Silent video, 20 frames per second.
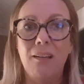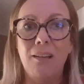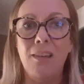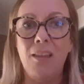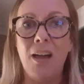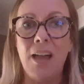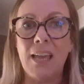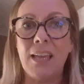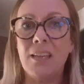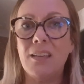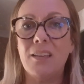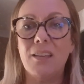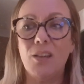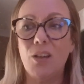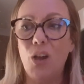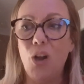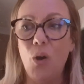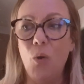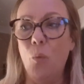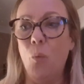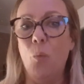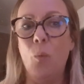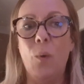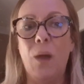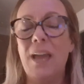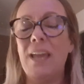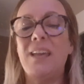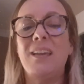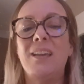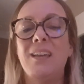like,
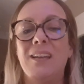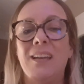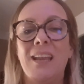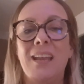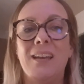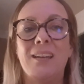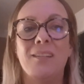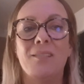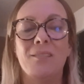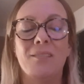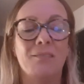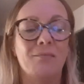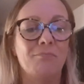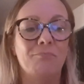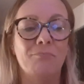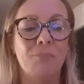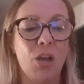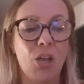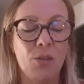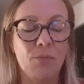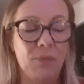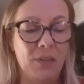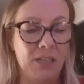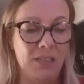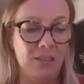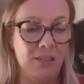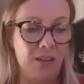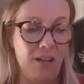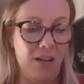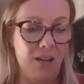awakening
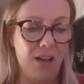moment,